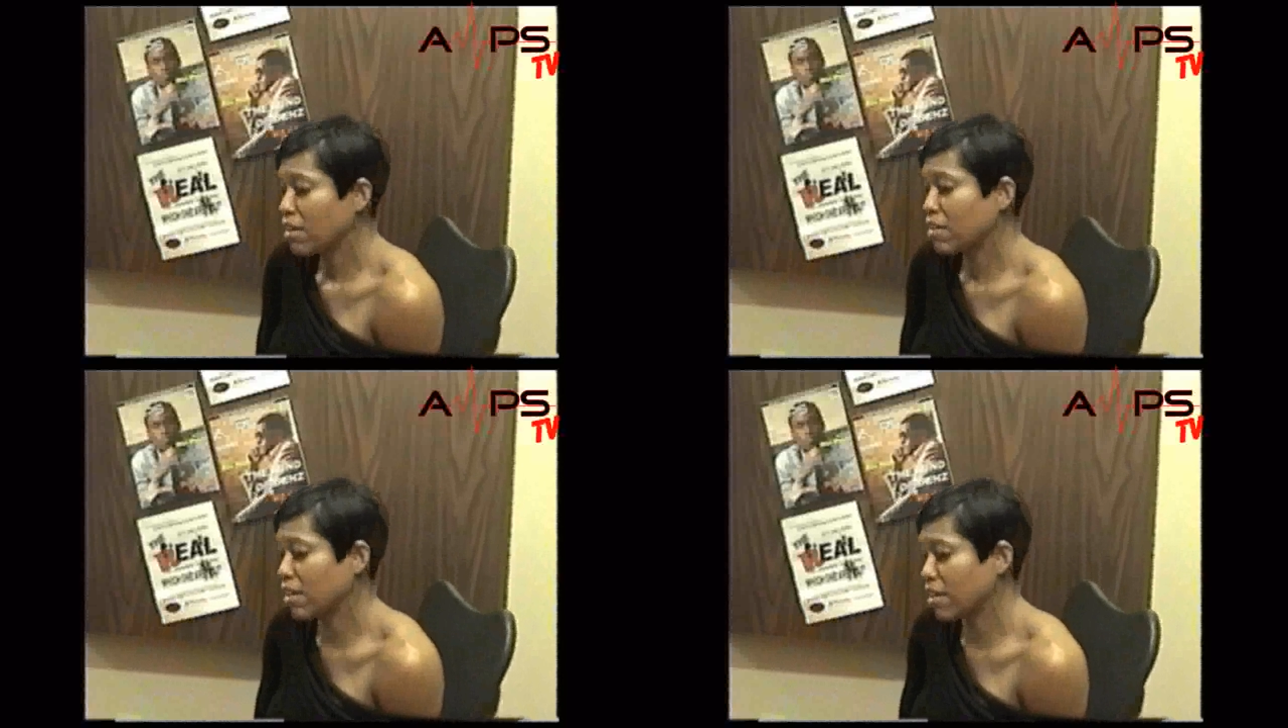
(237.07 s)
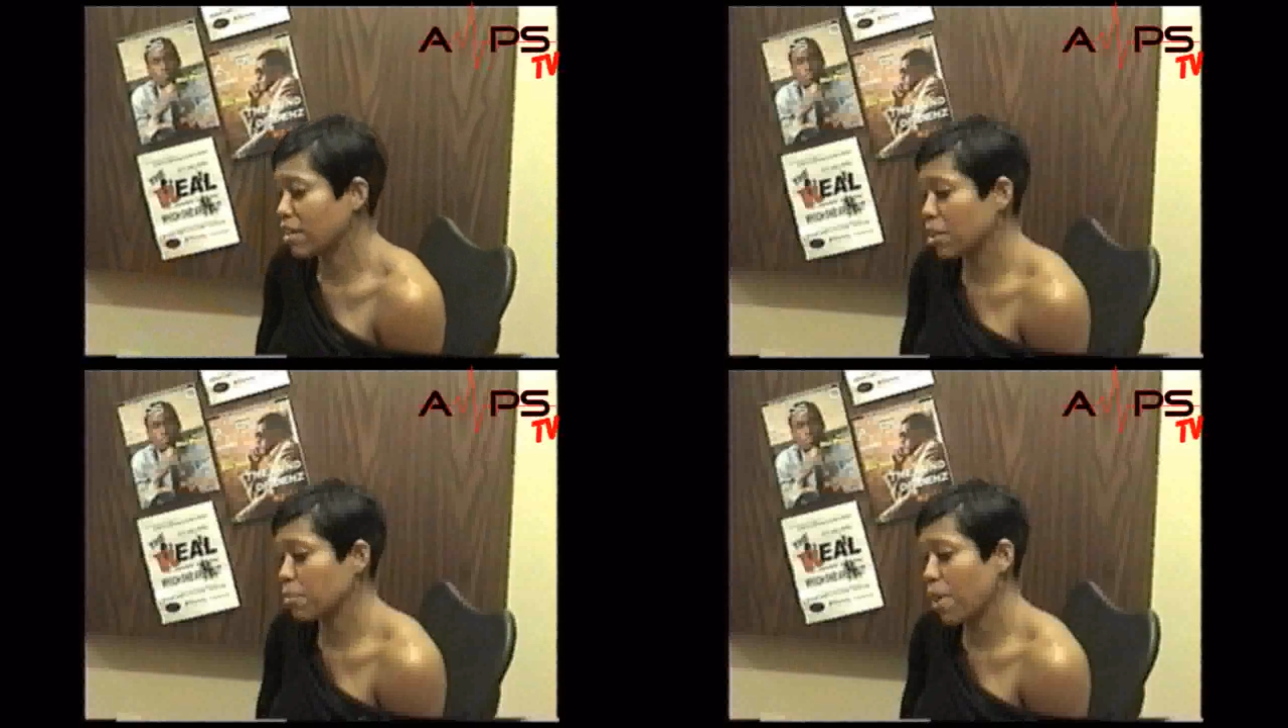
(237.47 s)

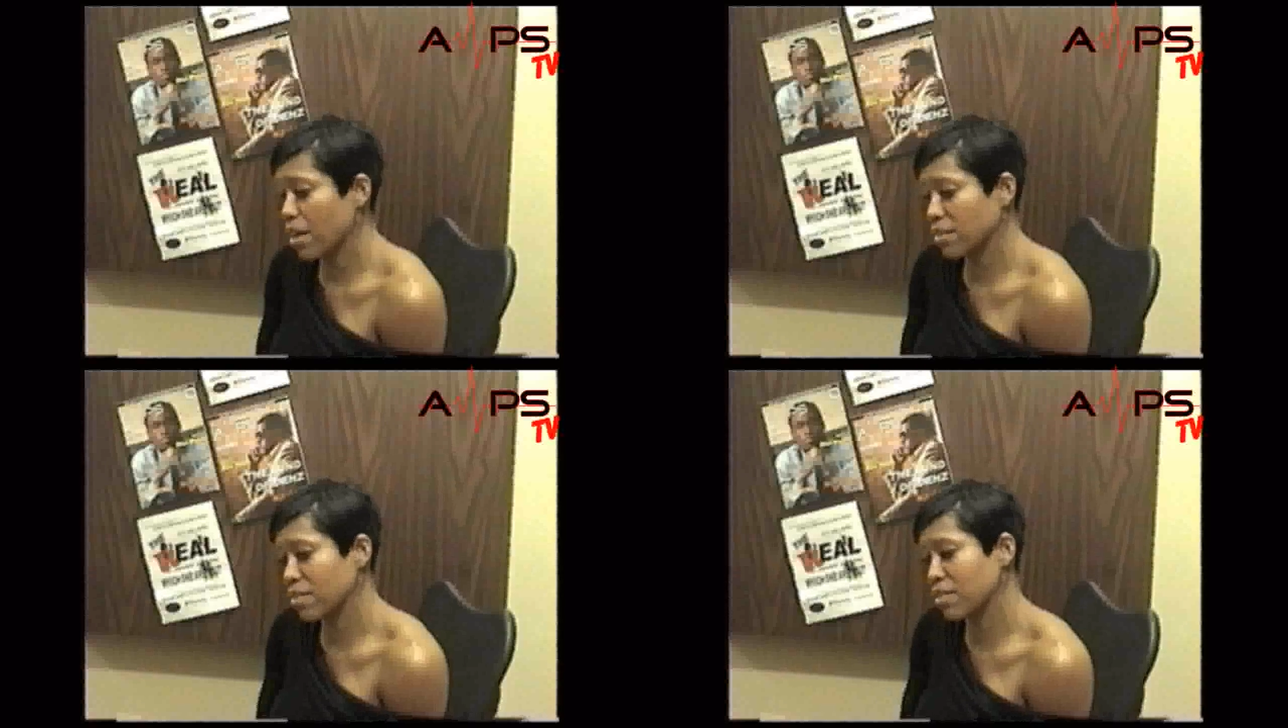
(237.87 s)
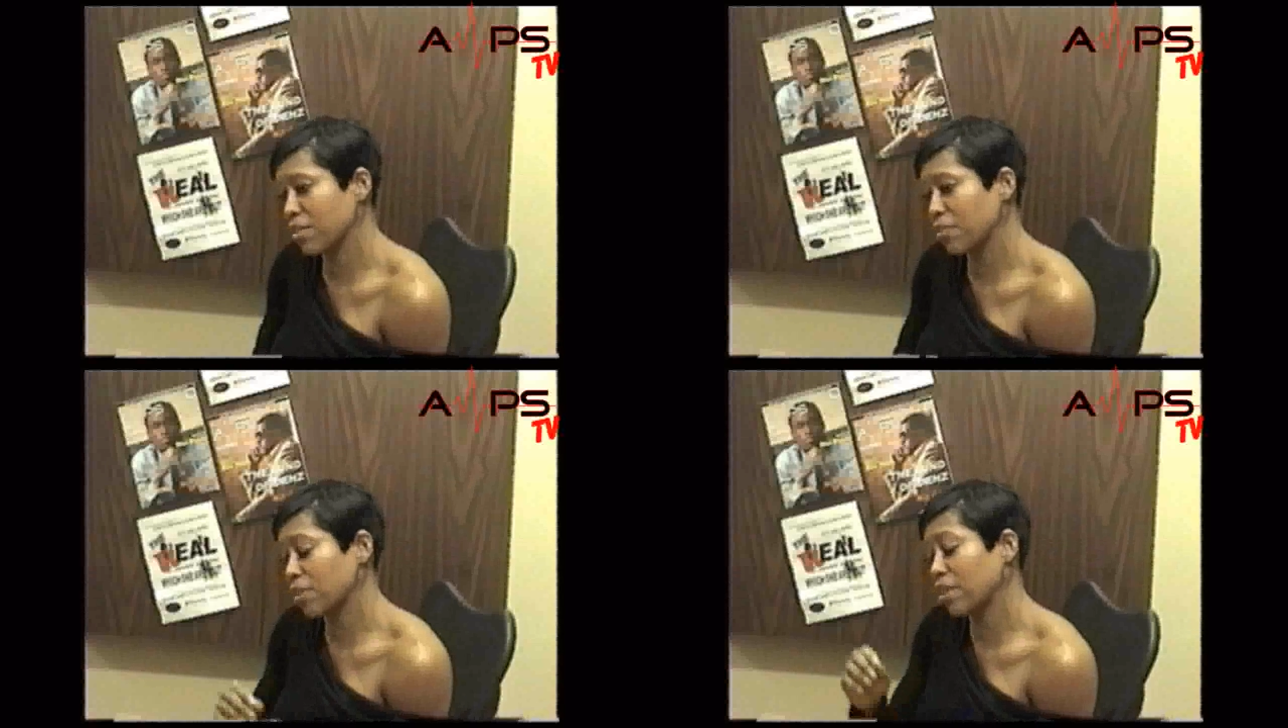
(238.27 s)
thinking
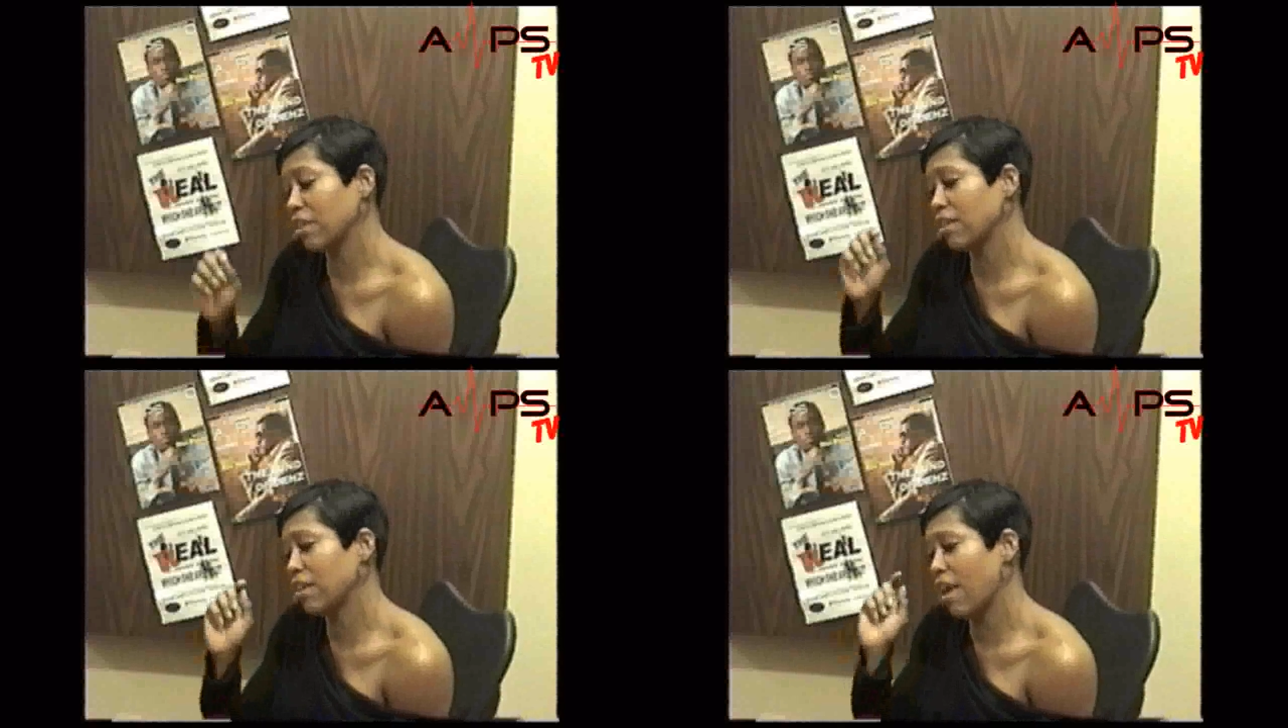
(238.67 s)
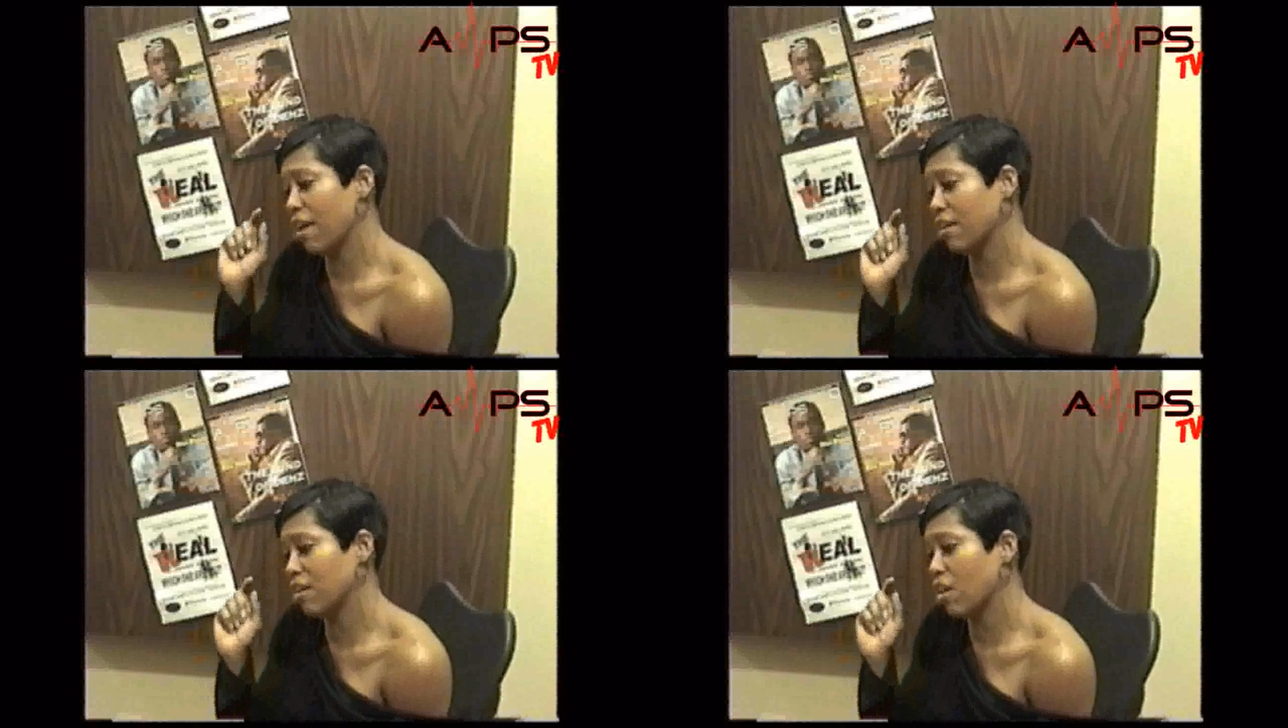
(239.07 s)
positively and,